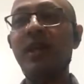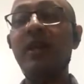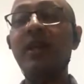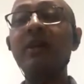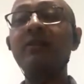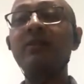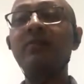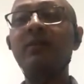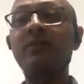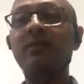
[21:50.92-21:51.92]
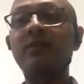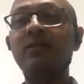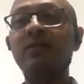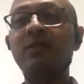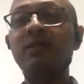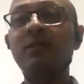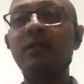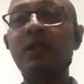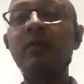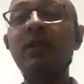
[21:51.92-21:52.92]
And he asks this person,
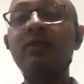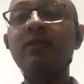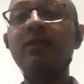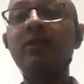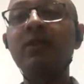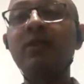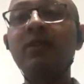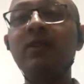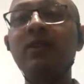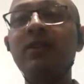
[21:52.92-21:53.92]
do you know where is Sanjeevani?